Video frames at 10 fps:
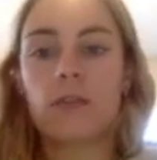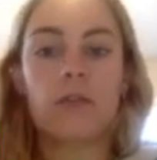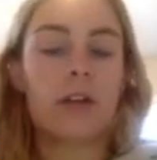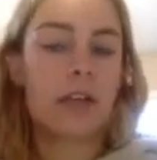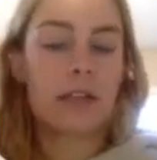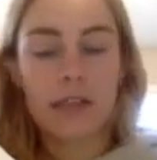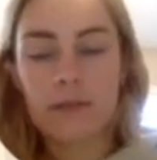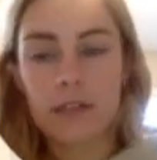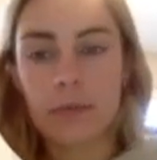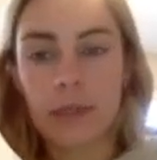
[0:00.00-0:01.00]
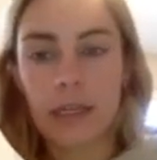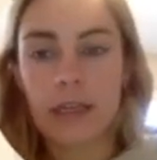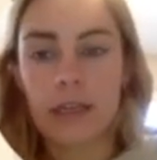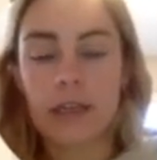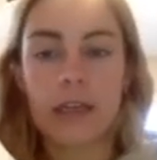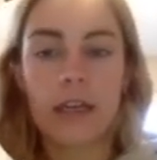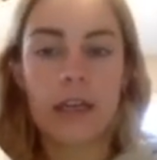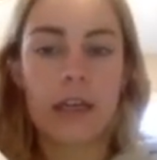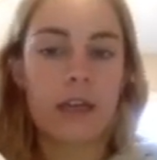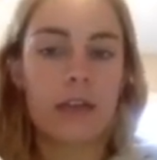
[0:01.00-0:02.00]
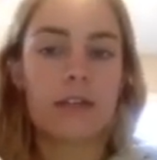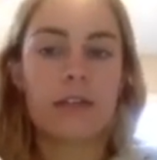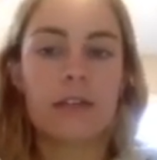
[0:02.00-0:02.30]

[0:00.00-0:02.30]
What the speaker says: creating a safety plan, and